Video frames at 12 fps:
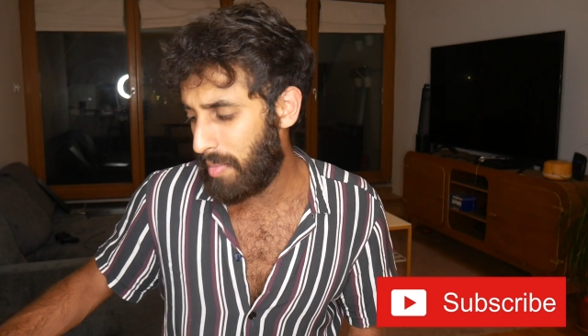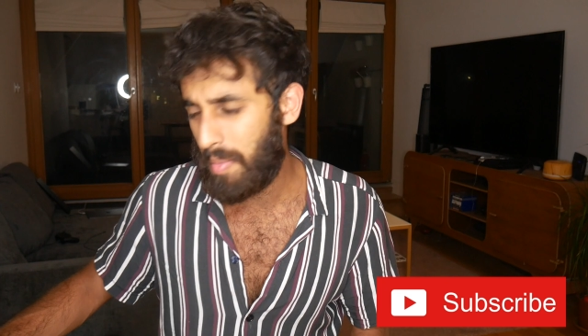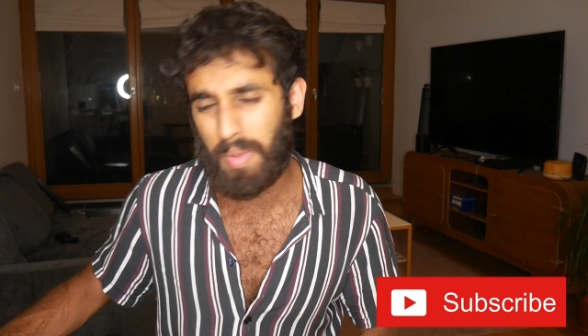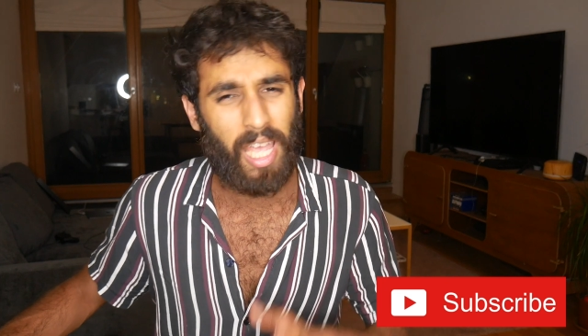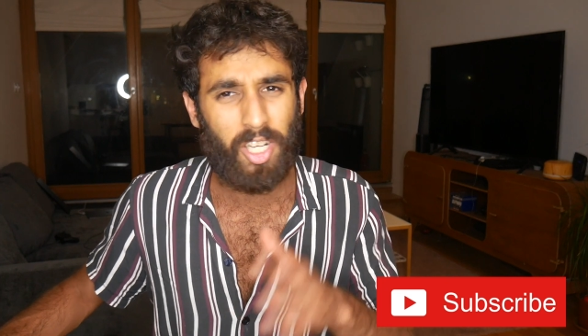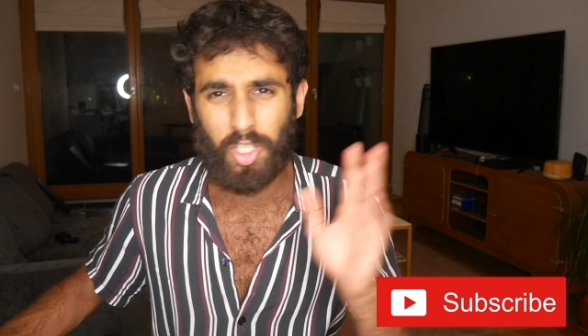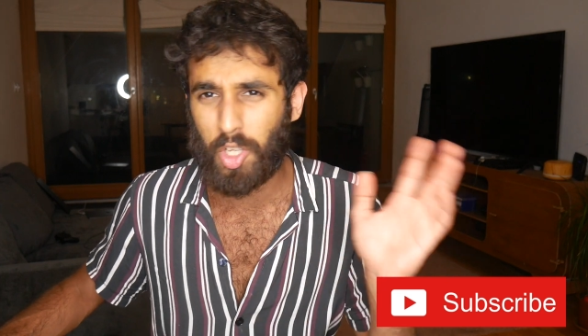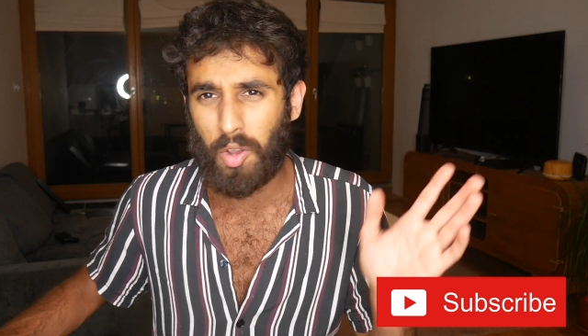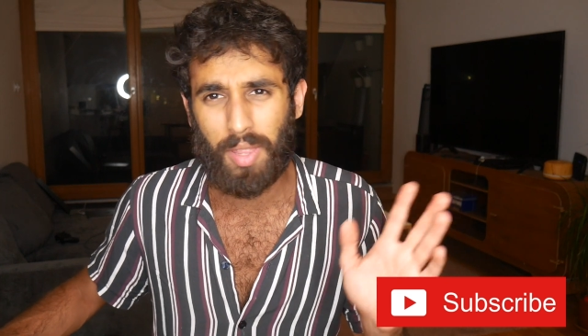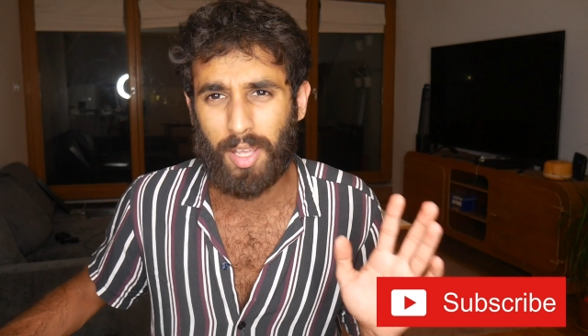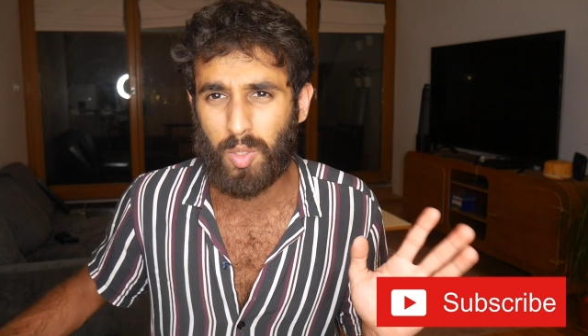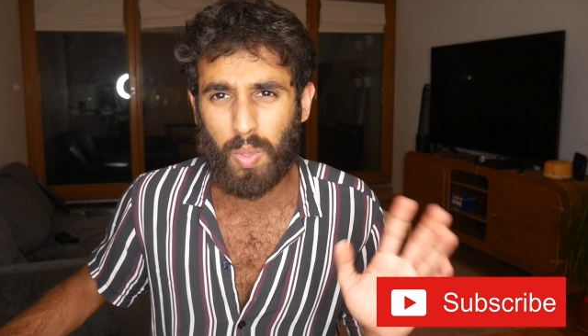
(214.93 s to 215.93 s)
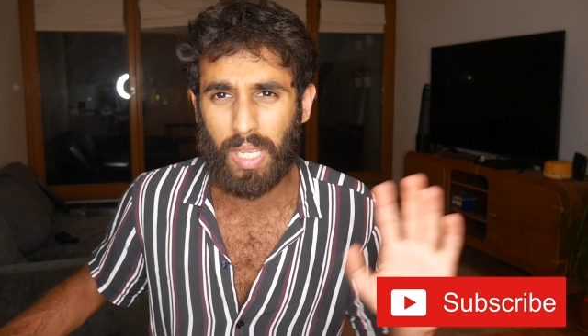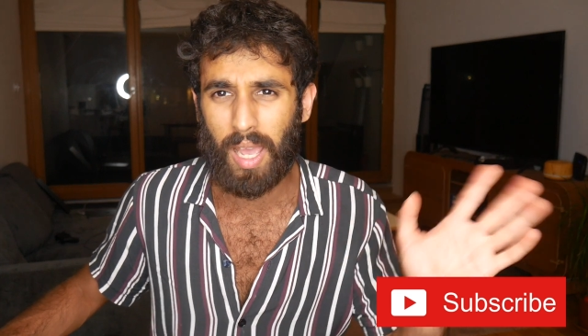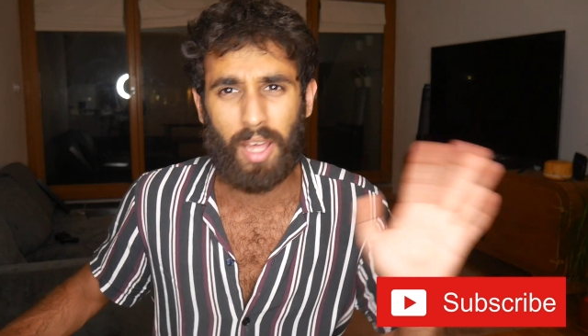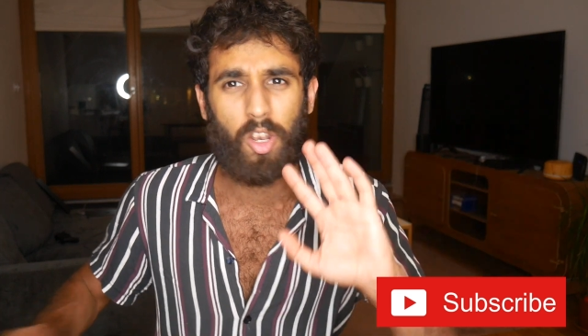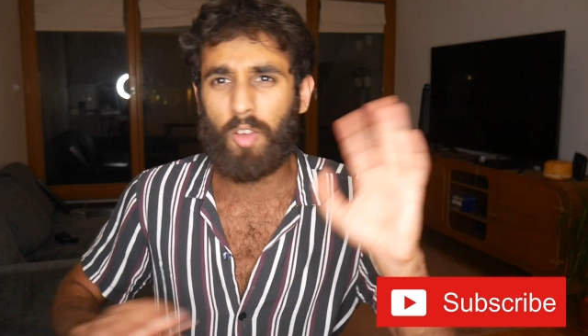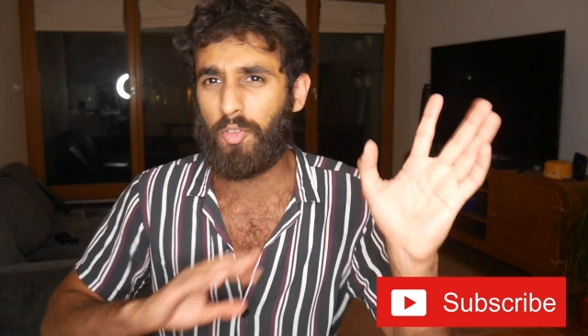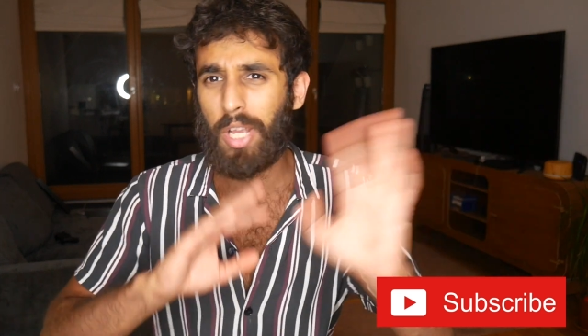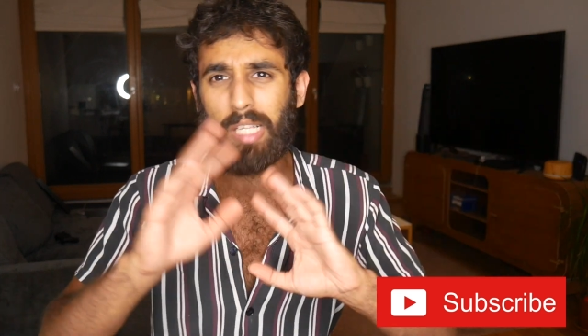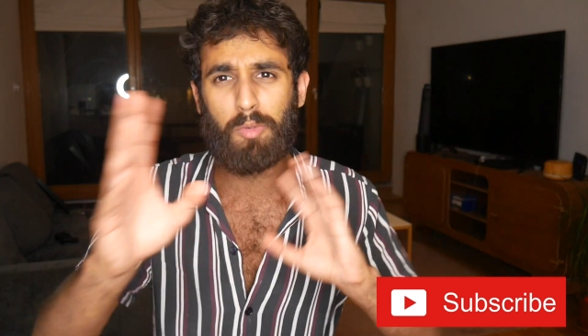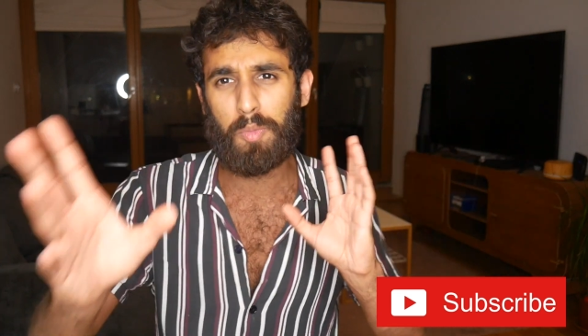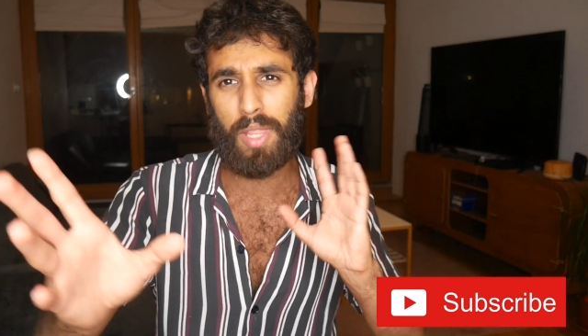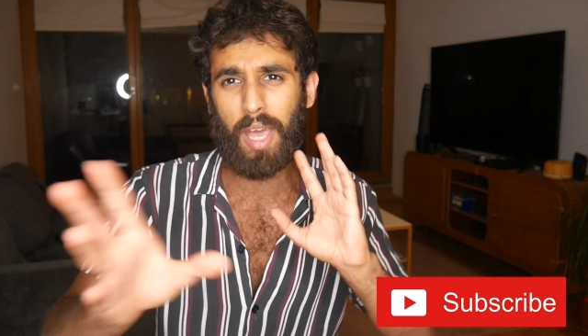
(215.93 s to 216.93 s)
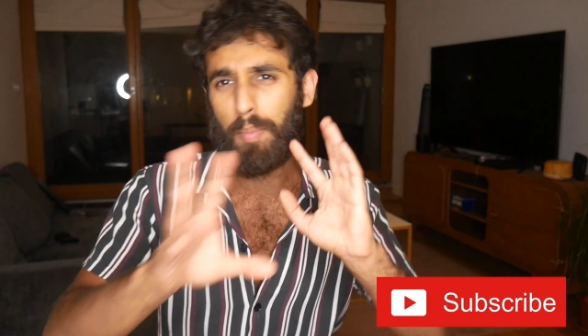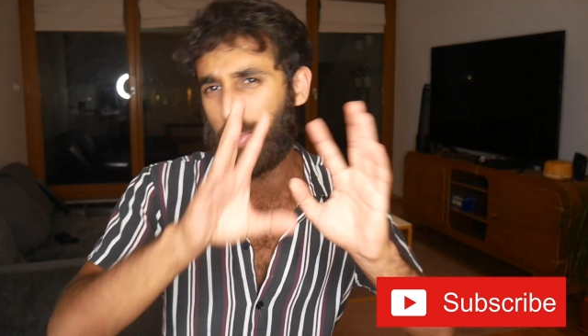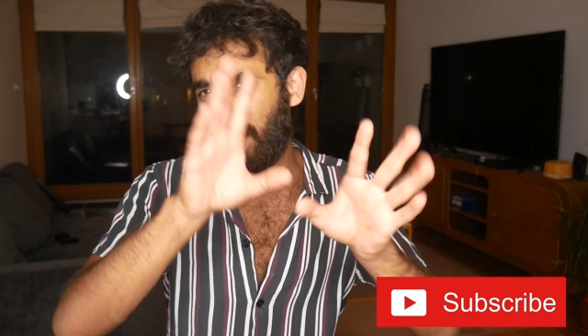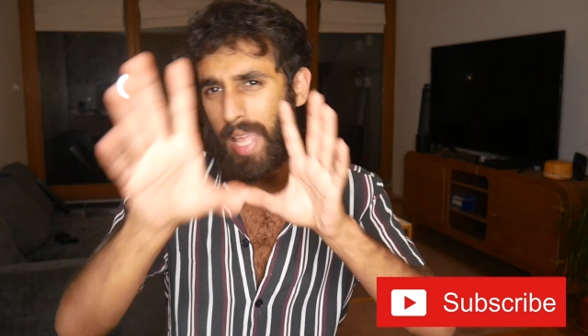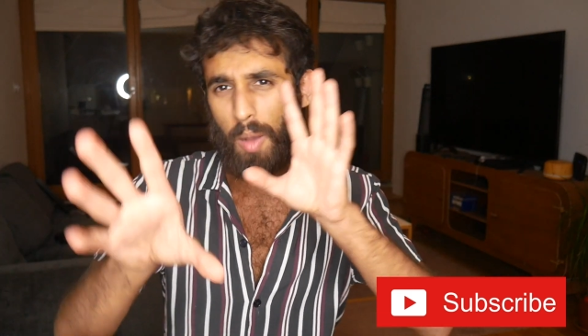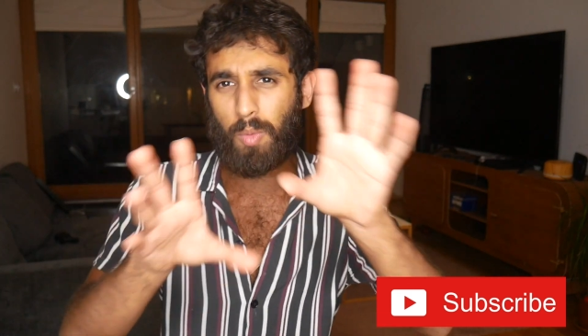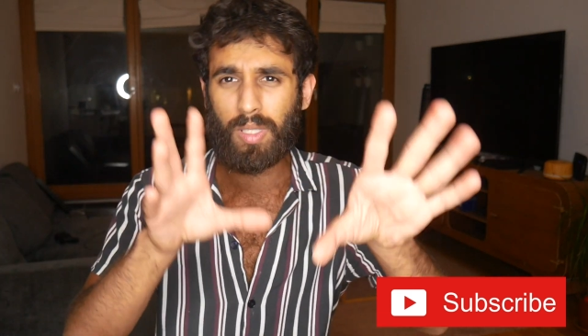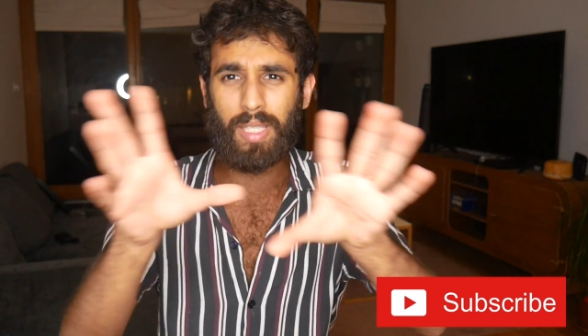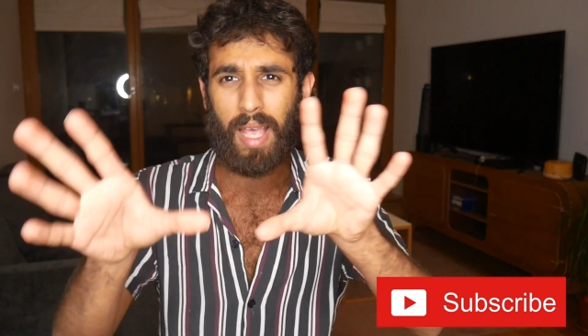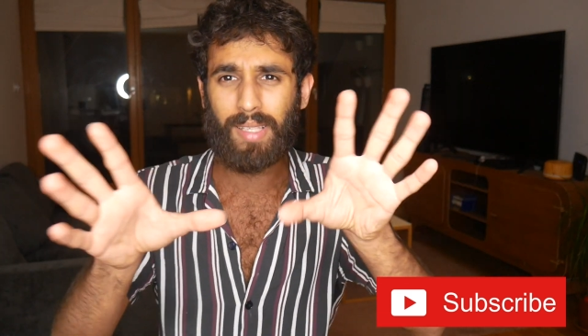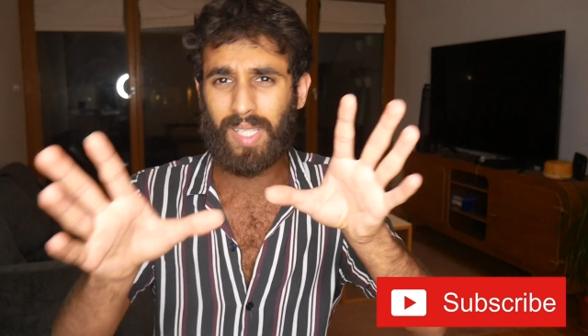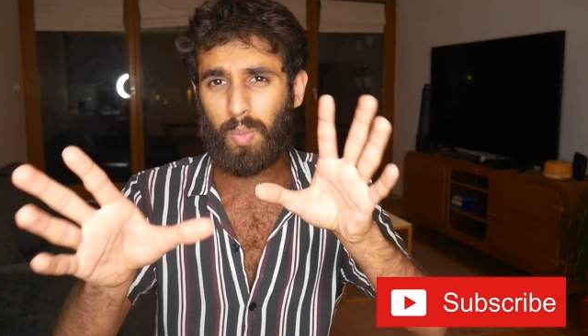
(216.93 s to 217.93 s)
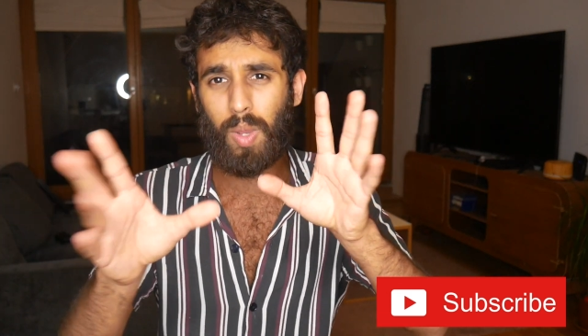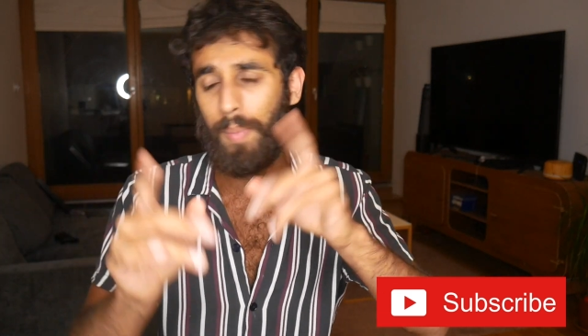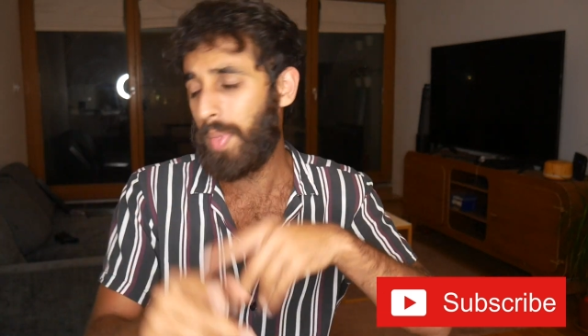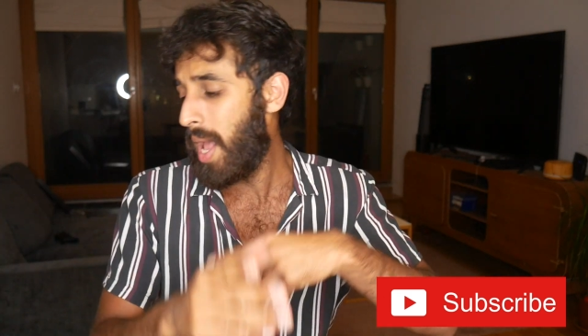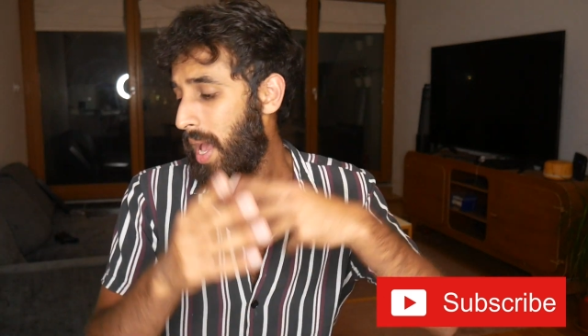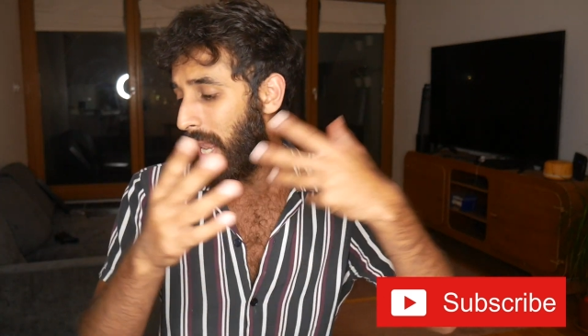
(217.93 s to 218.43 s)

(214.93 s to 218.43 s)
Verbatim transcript: I remember ages ago in that tweet. I don't know if you guys remember that, but that was there somewhere.